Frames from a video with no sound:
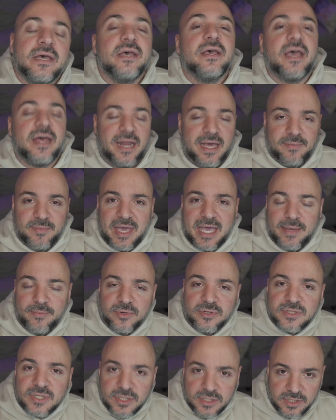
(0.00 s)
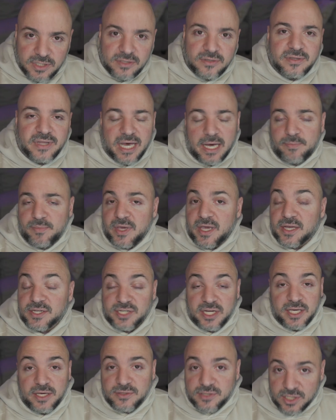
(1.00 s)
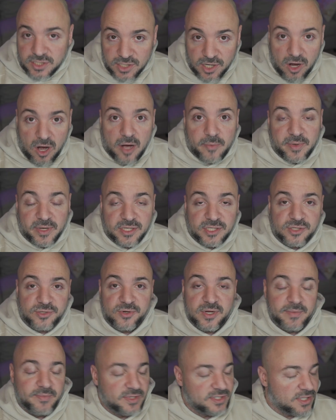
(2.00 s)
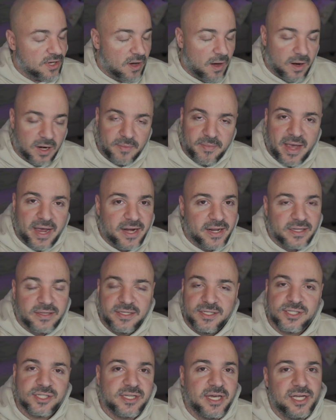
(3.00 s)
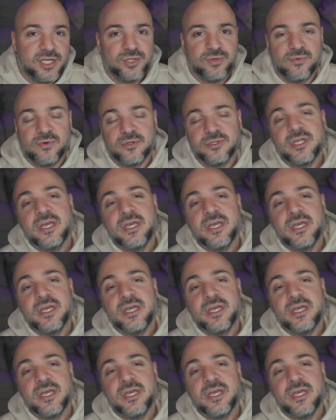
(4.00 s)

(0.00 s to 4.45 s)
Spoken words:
And I'm able to do that because I use a topic stream. It's automatically scheduled,